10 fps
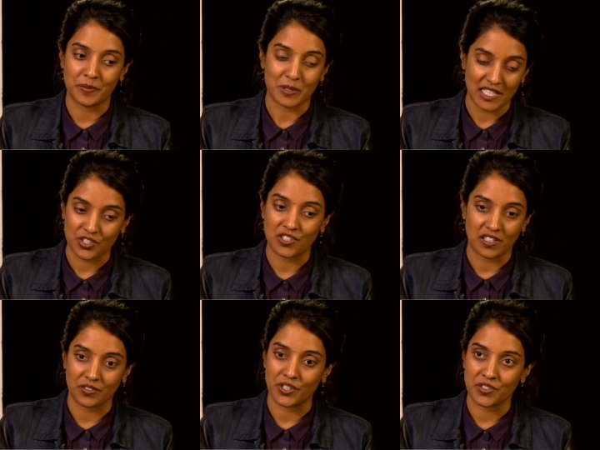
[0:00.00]
potentially
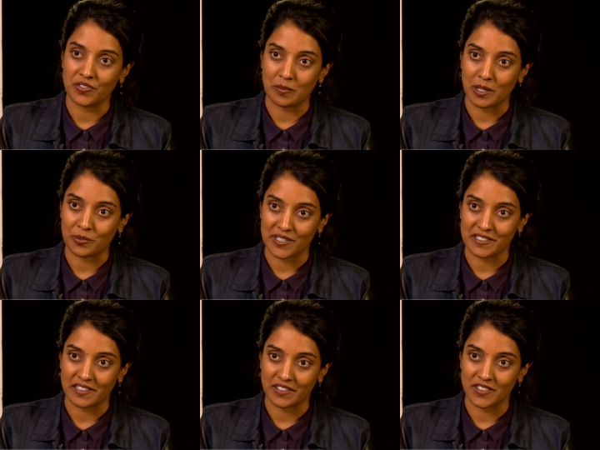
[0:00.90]
the first female
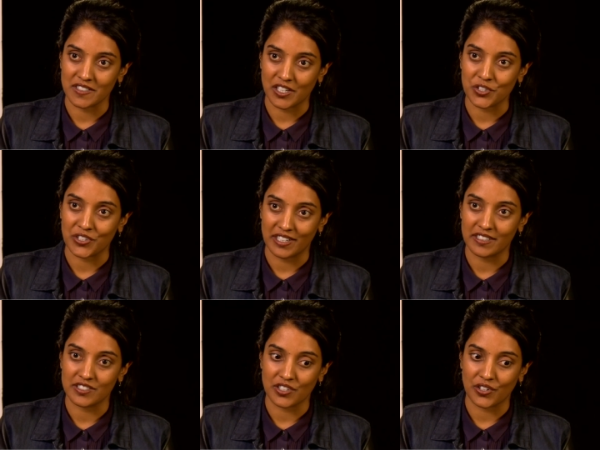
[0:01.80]
president of this country.
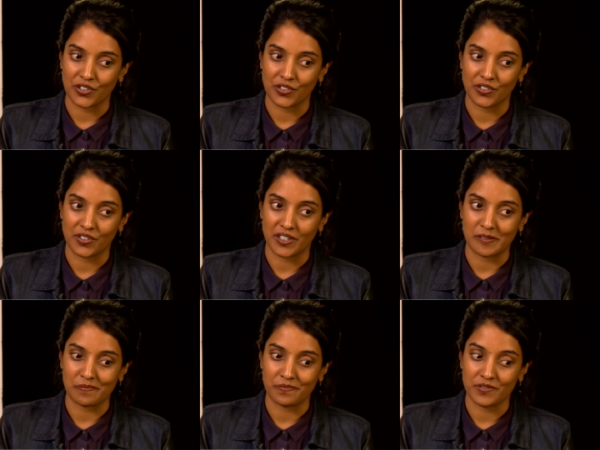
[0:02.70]
So
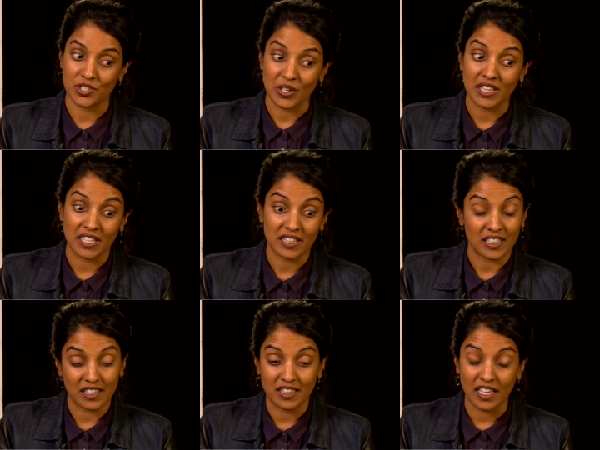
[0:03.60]
so I think
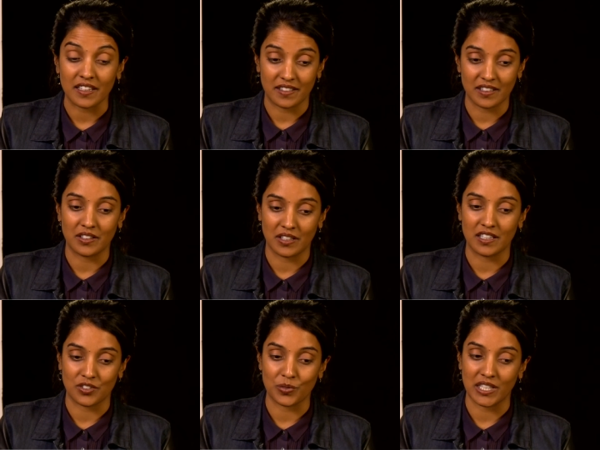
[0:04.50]
that,
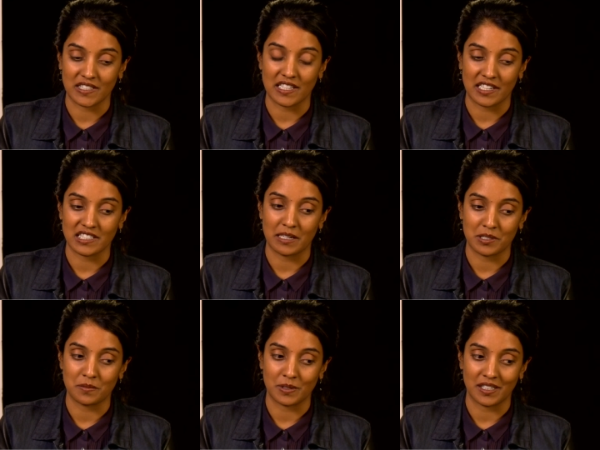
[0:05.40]
it's a really exciting time
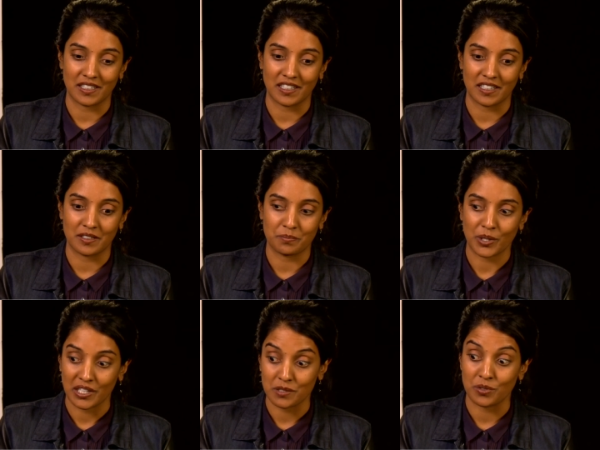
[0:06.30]
to be
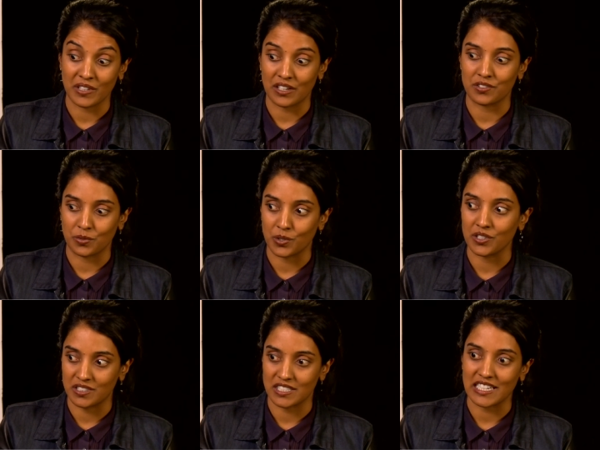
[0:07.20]
putting this movie out in the
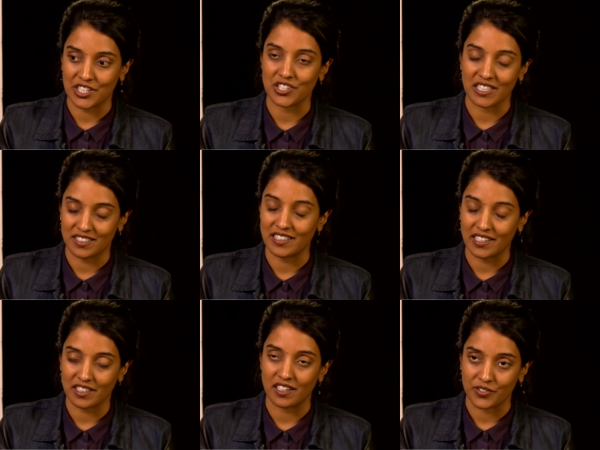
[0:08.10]
world and attaching it to
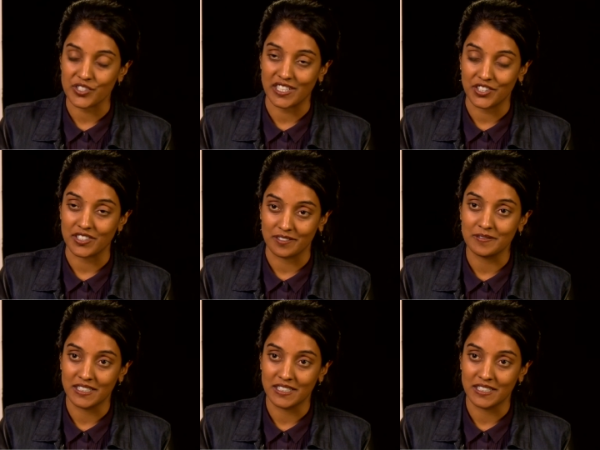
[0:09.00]
that conversation.